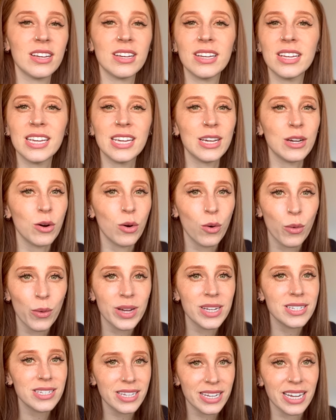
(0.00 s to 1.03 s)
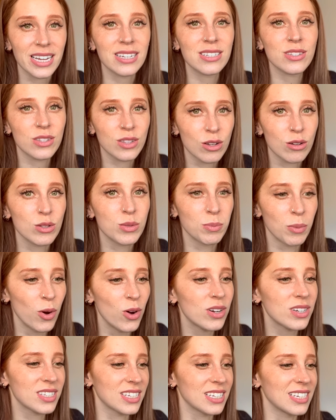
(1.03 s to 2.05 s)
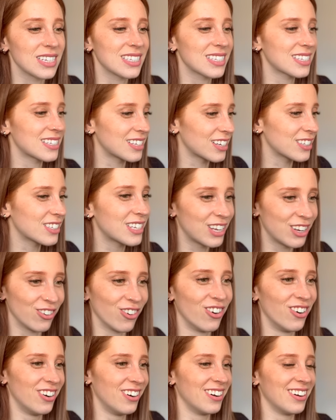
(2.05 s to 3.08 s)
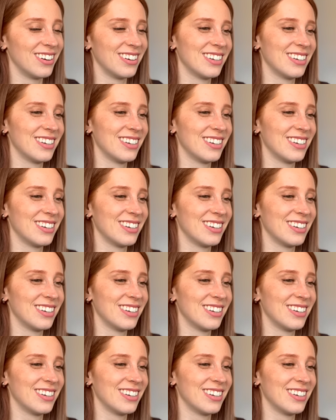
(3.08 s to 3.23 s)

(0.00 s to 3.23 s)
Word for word: he always ticks those boxes, does he not?